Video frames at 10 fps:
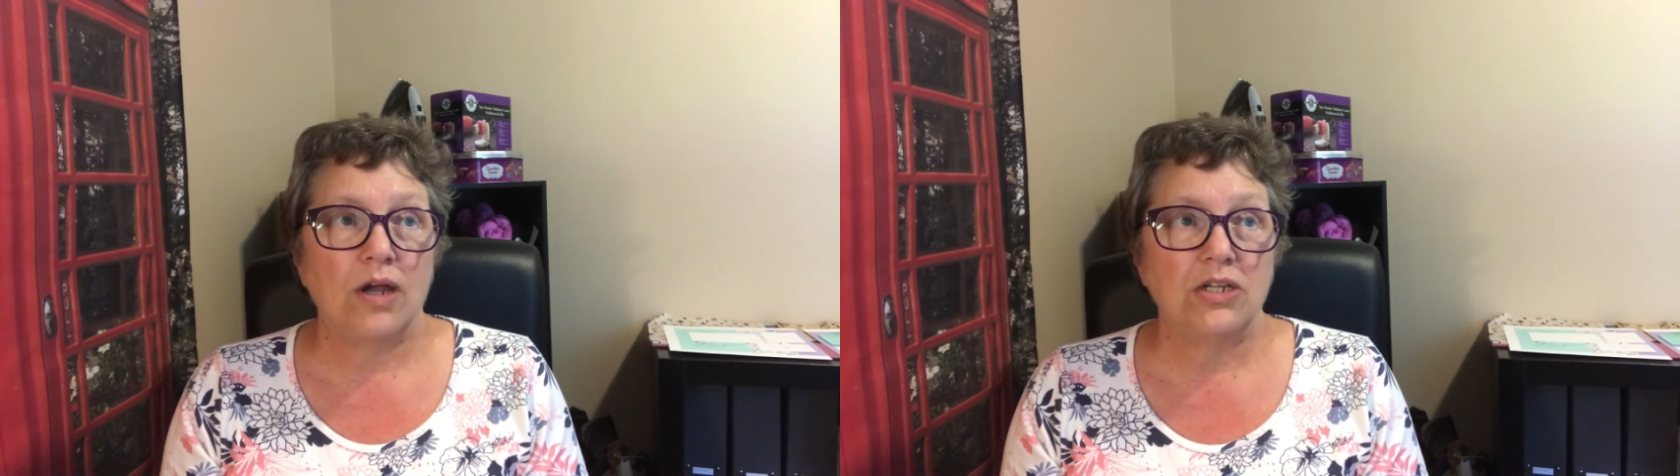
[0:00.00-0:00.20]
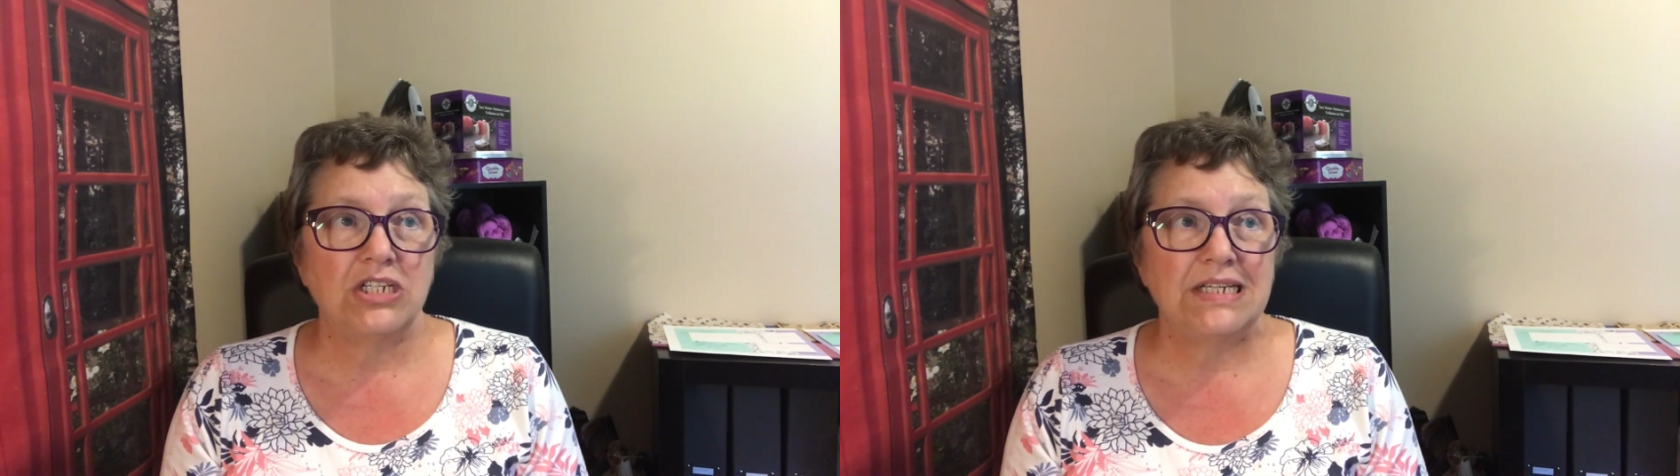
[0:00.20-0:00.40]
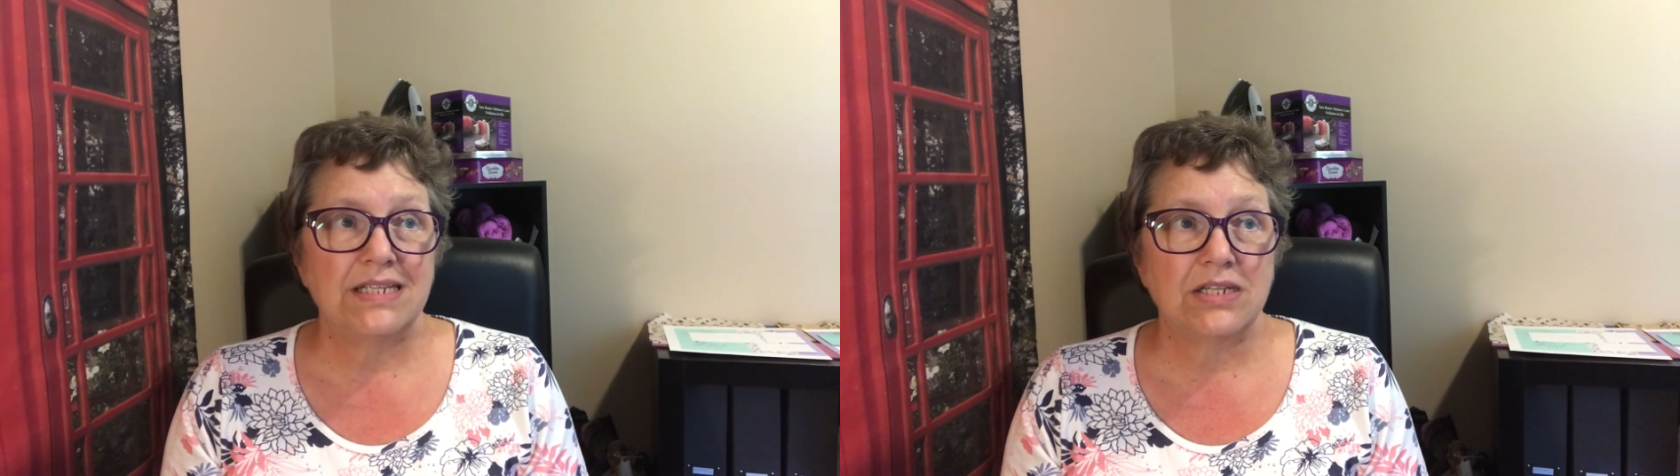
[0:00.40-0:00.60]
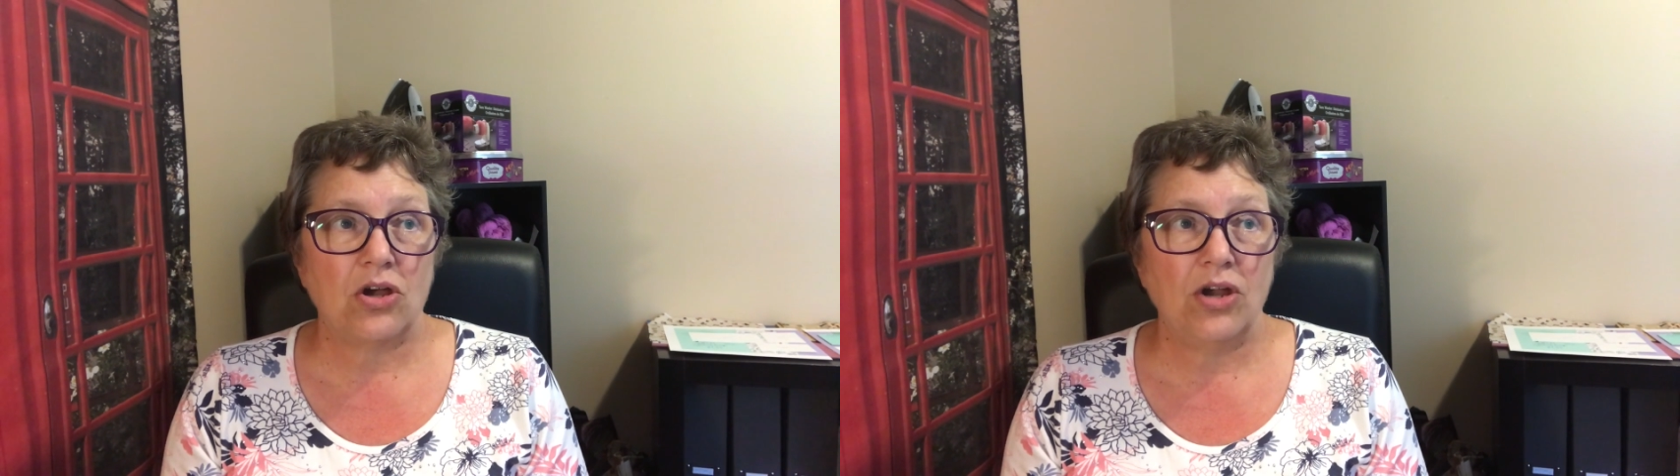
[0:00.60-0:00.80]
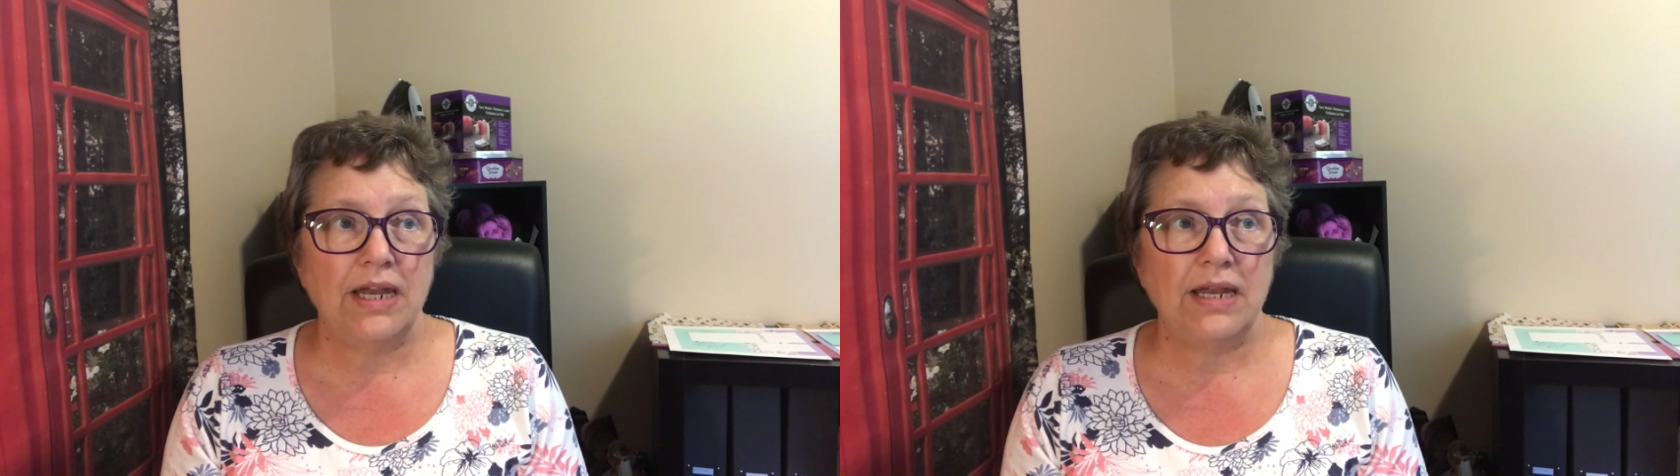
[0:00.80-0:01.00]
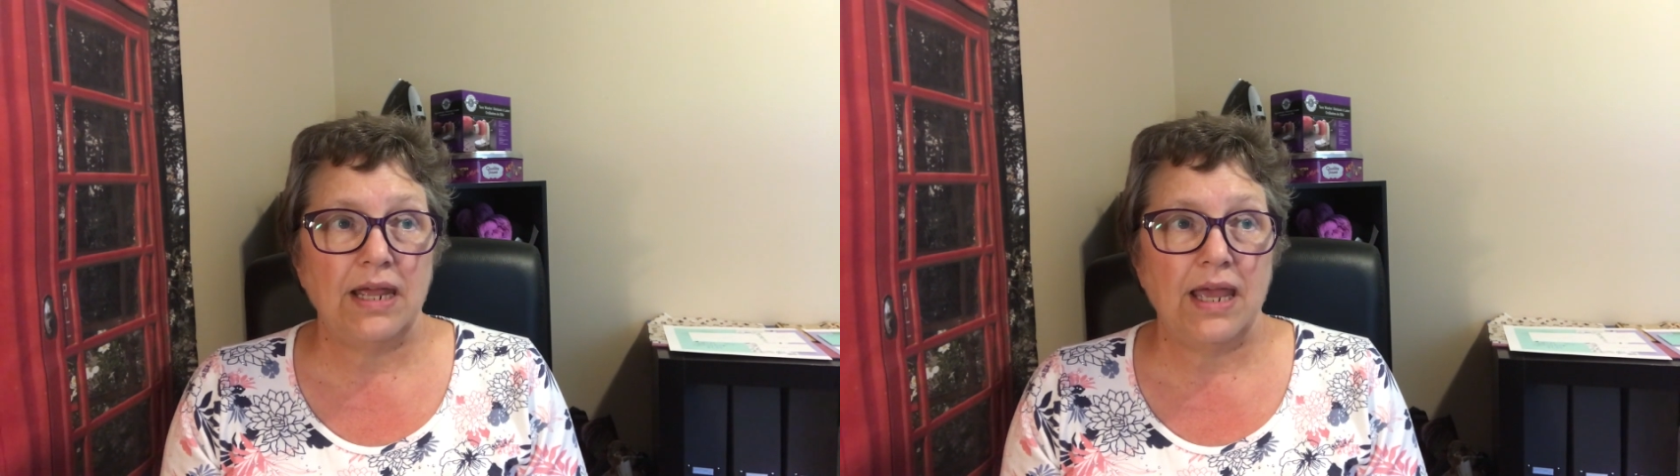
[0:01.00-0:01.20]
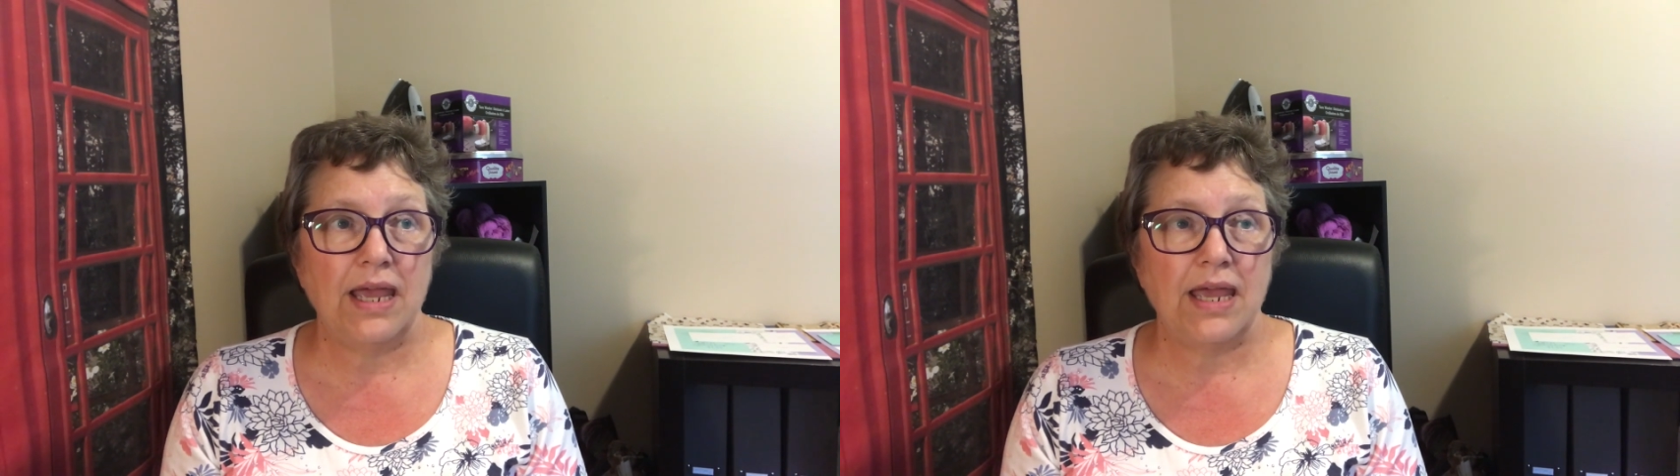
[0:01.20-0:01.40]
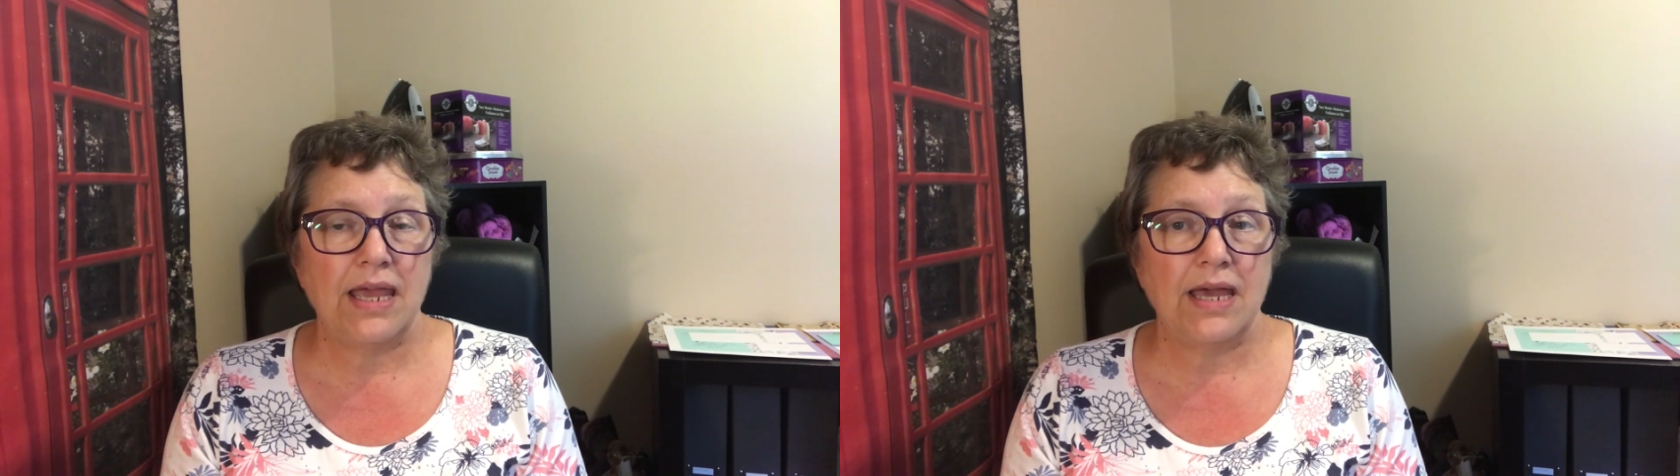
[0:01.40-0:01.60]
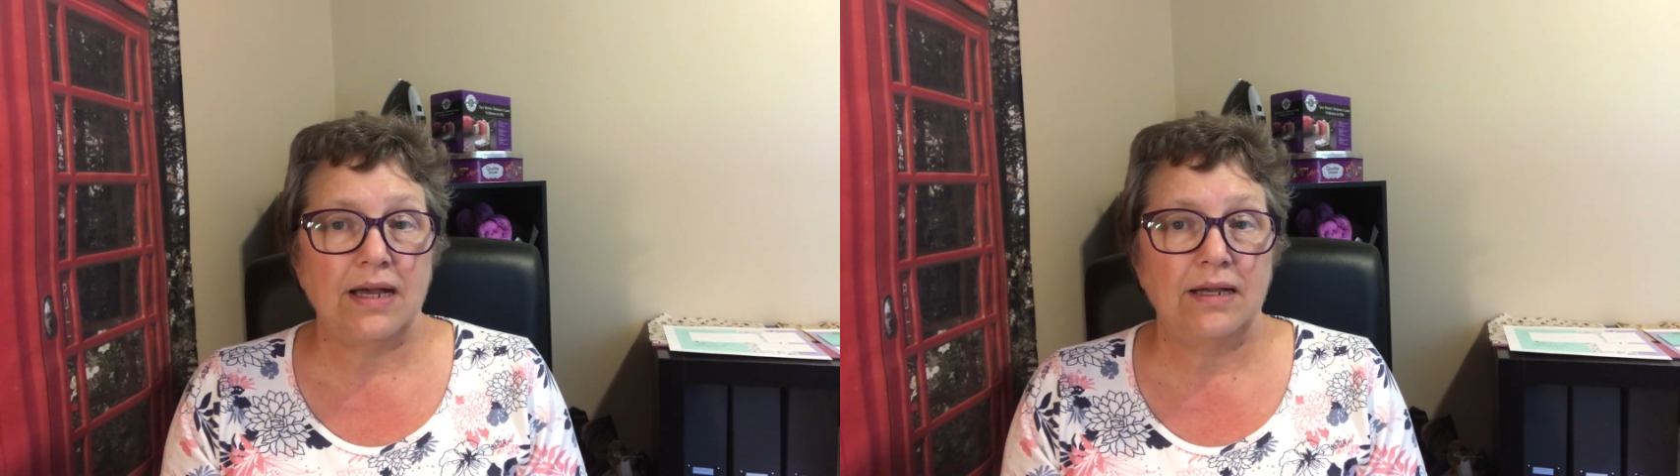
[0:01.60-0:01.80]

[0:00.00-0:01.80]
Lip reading: She started a